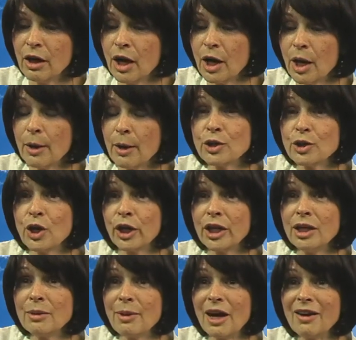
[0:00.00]
uh,
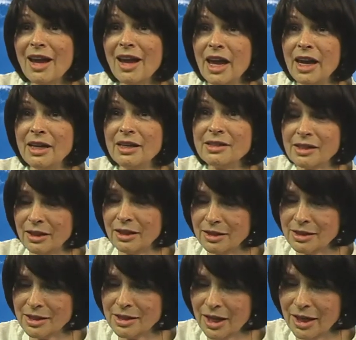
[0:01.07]
talking about AIDS
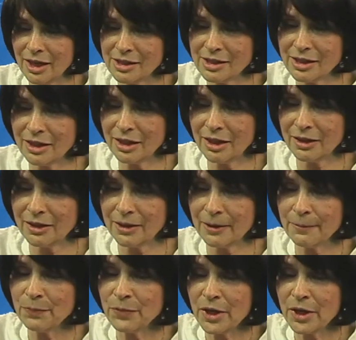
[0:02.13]
in Tanzania.